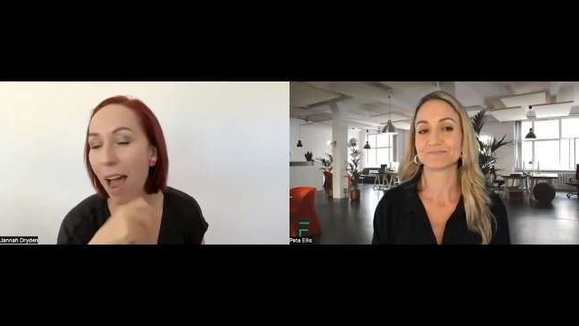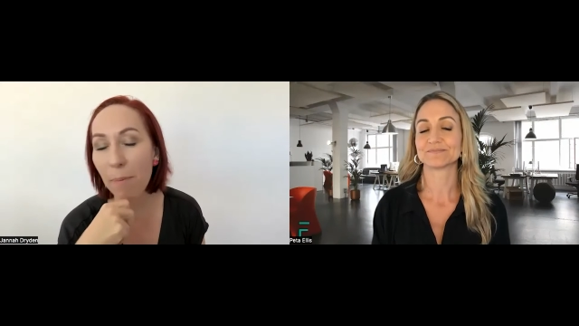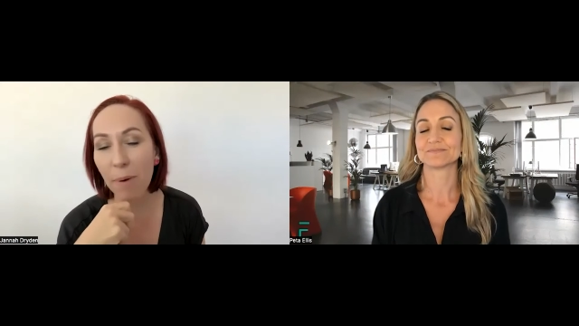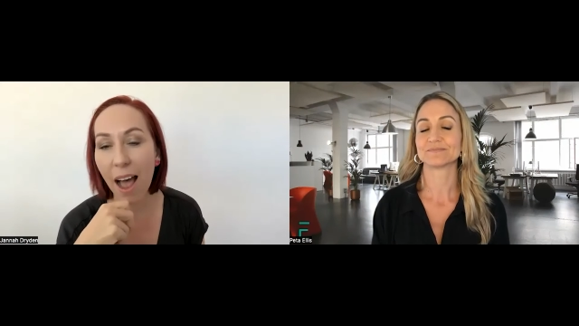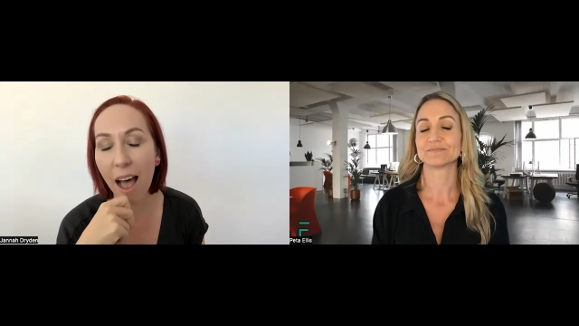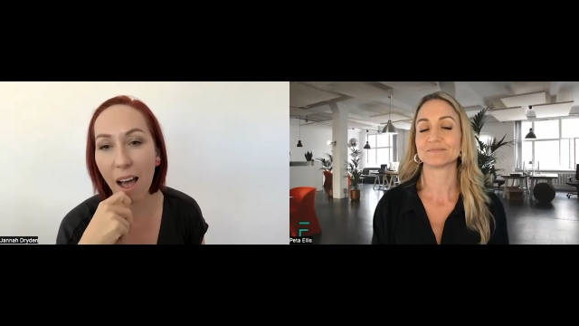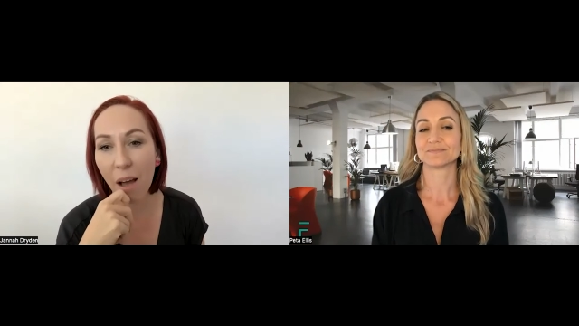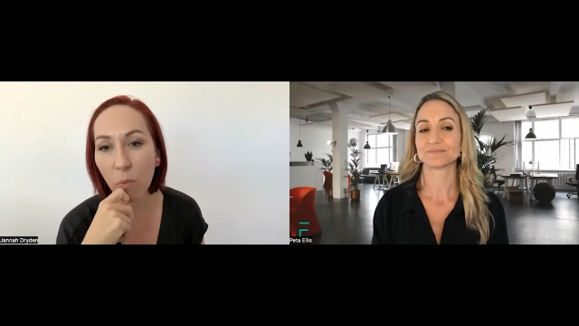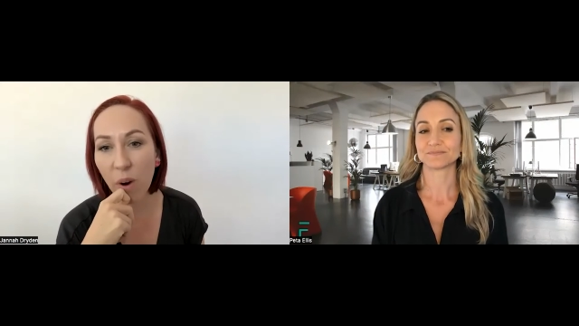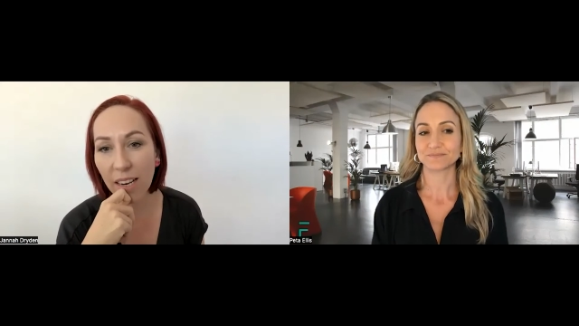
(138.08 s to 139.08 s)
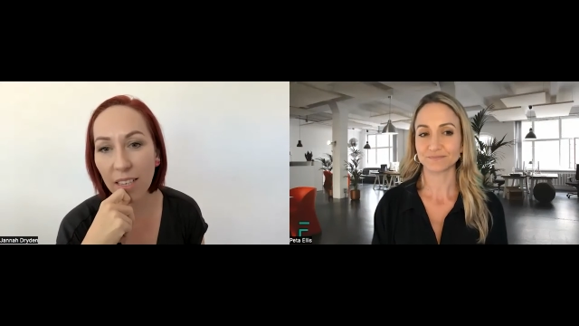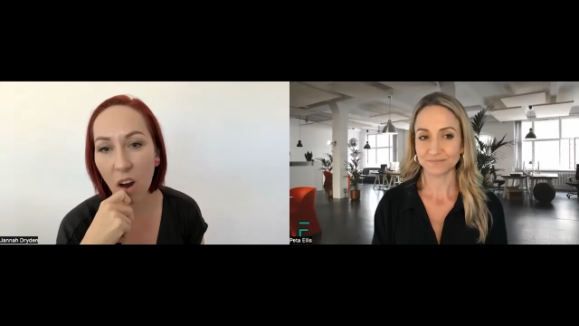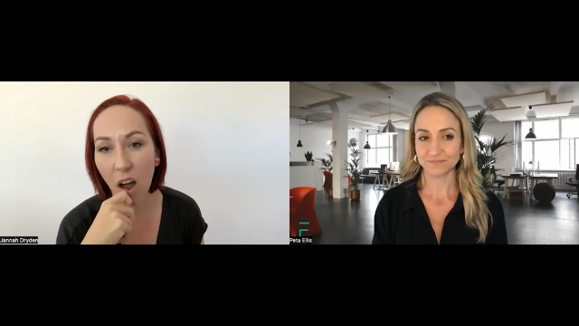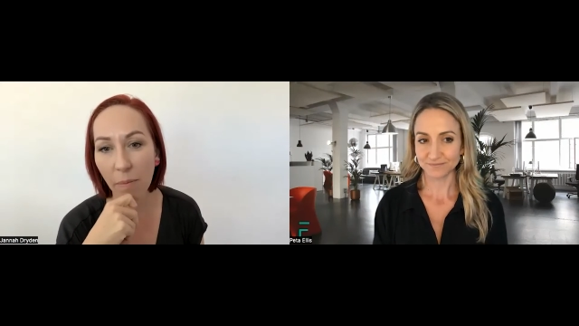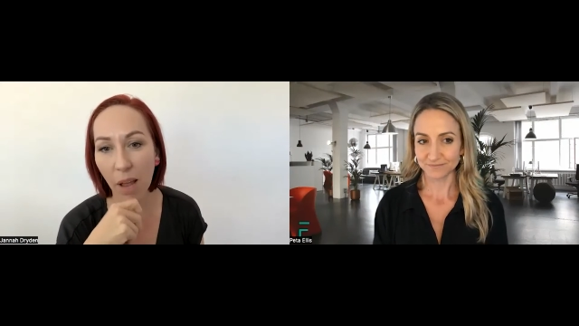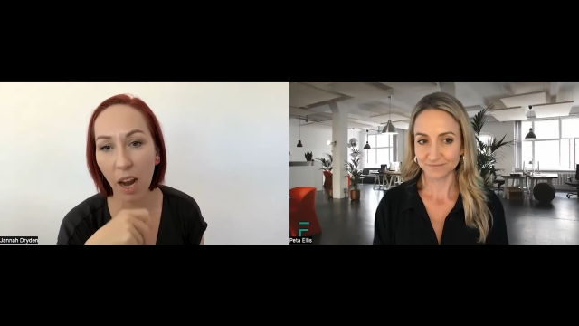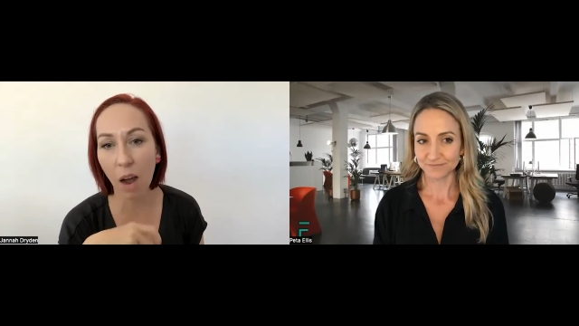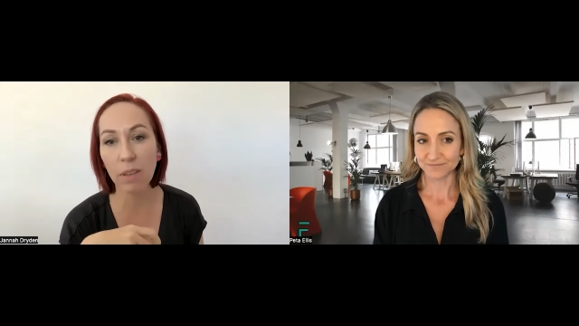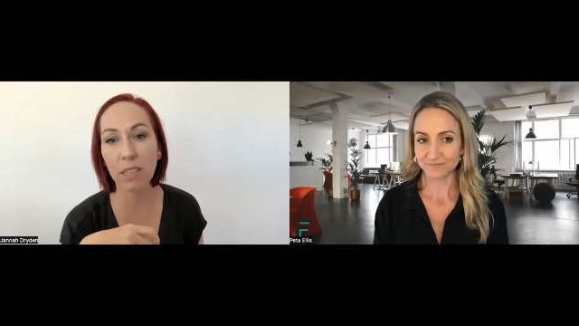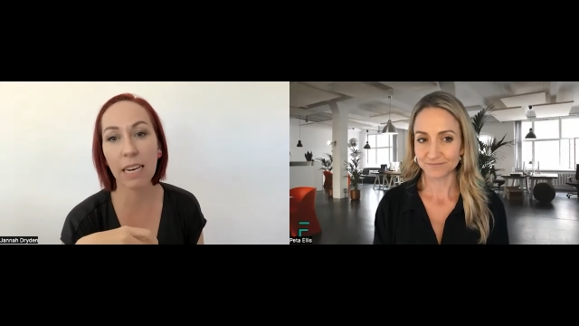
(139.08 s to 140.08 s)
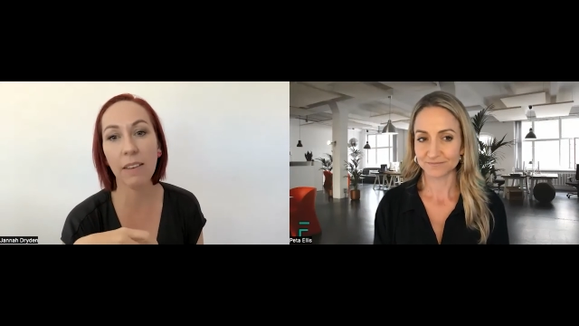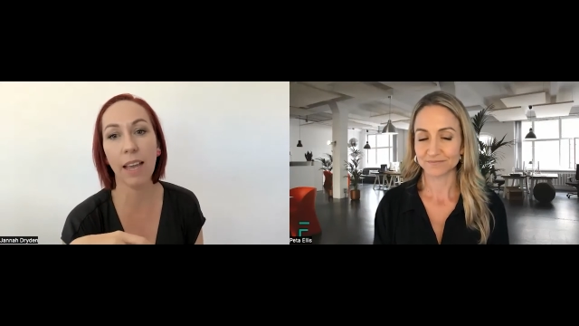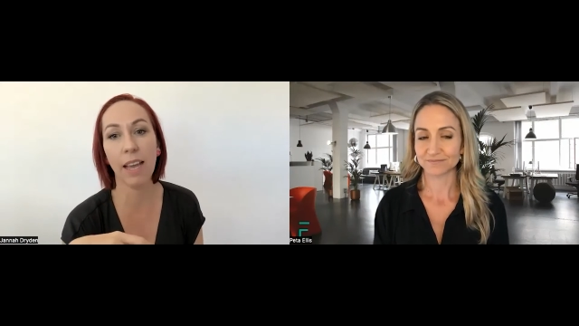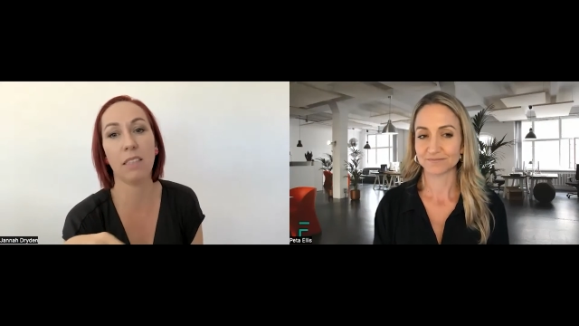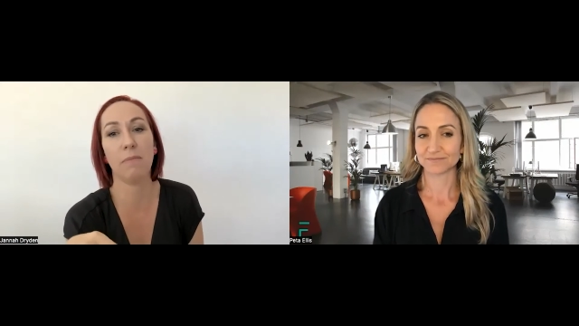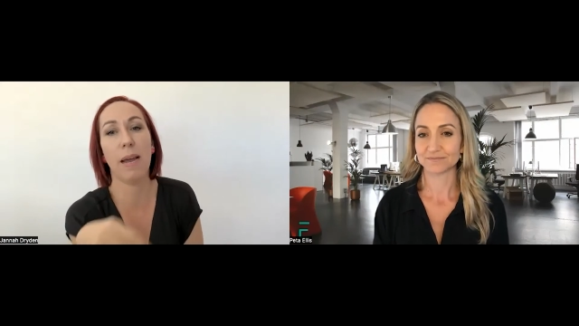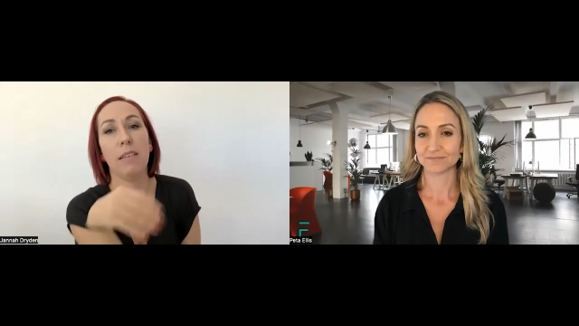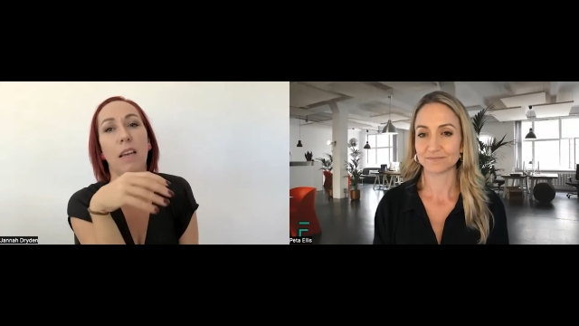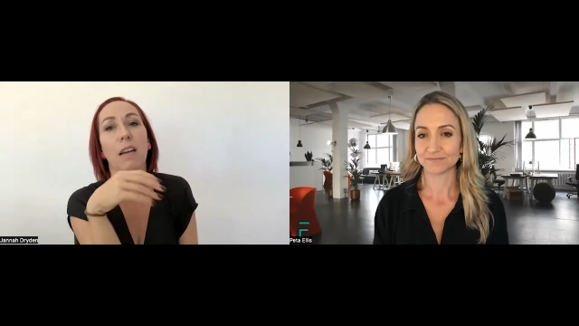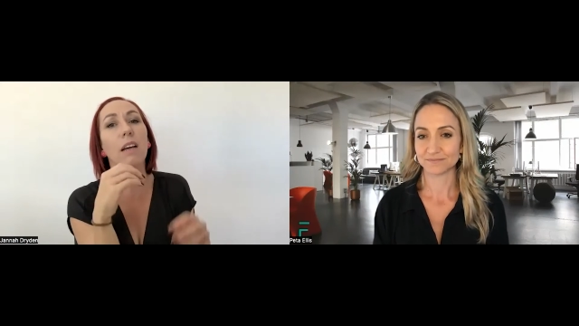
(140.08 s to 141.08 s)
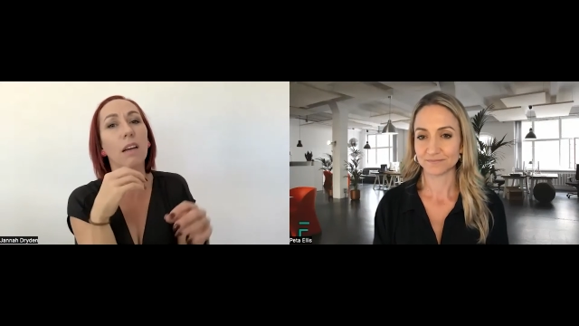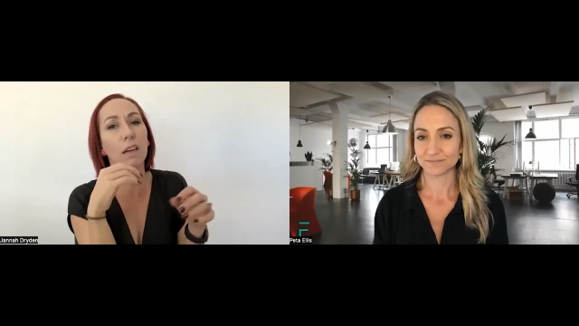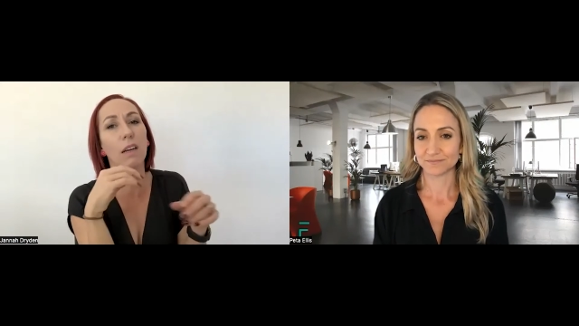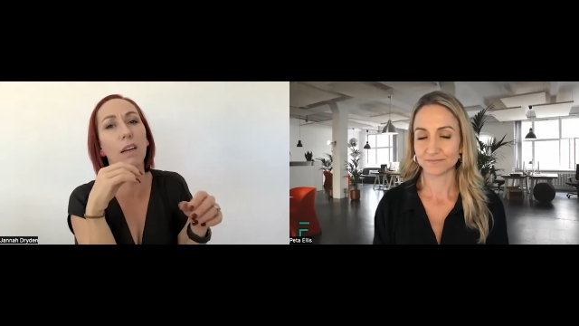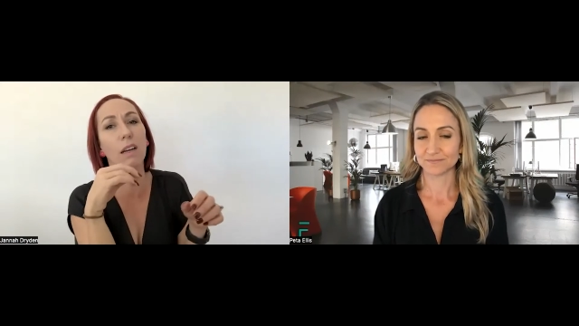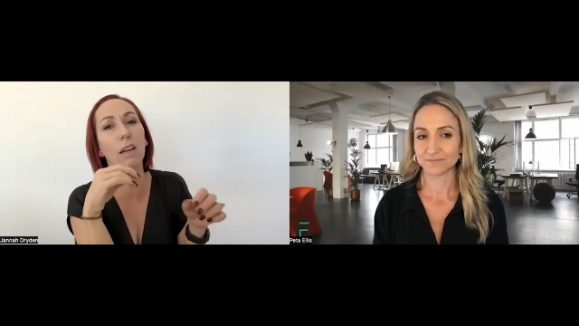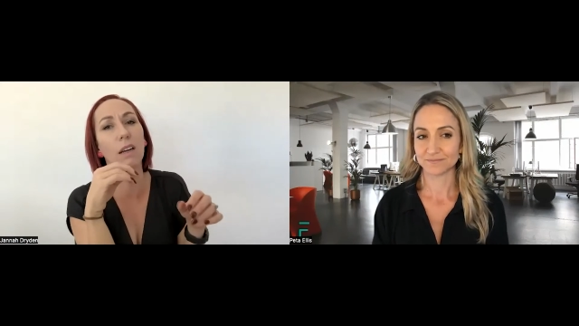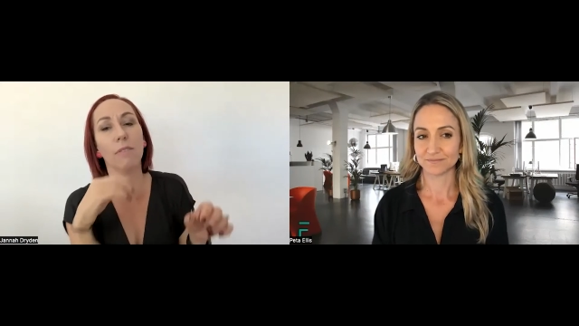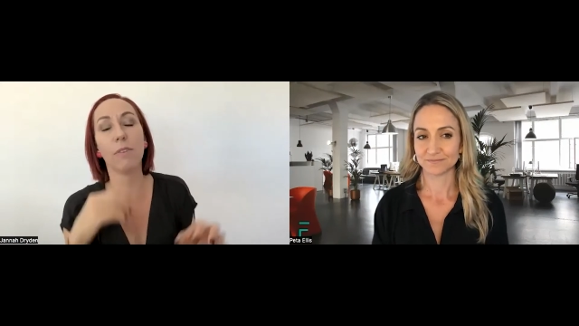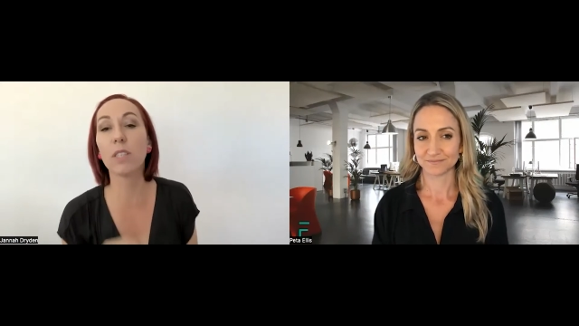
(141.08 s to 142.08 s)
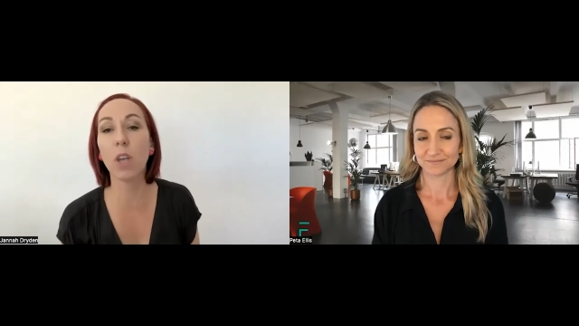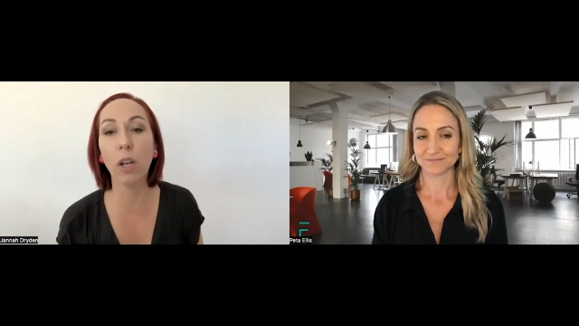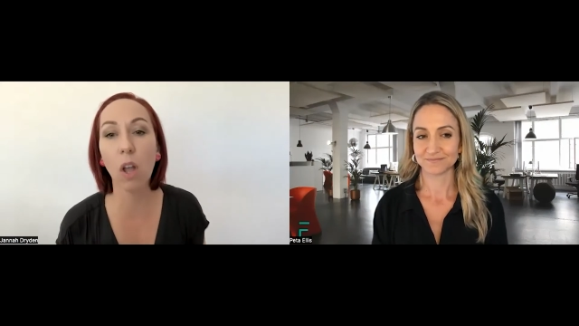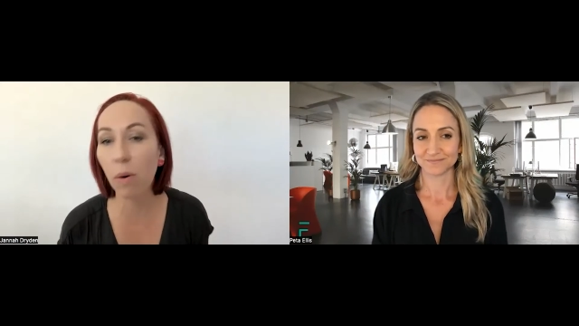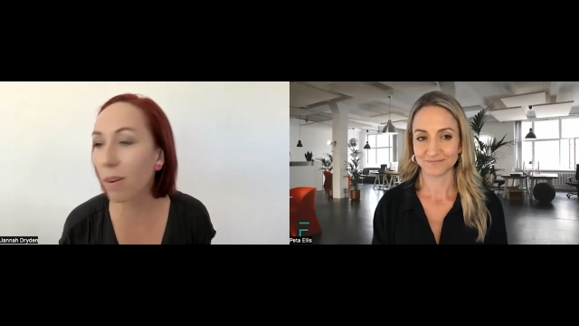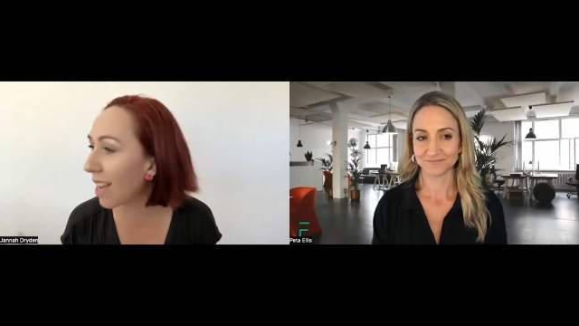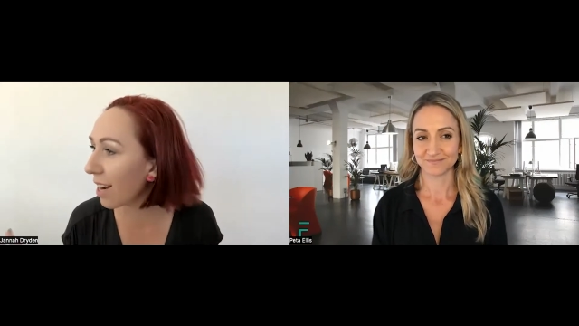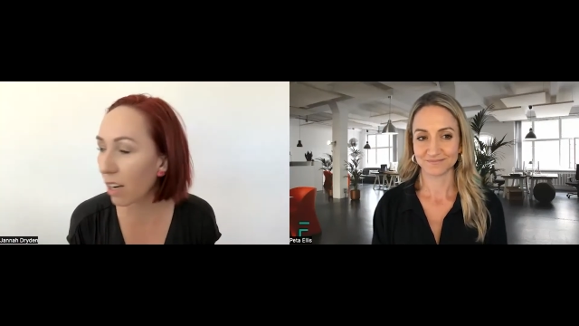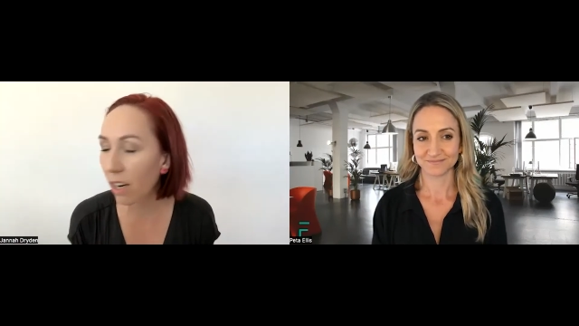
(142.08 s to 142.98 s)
Speaker 1: wrap it up when it's time. I was in that space, like oh, for so long, where I was like,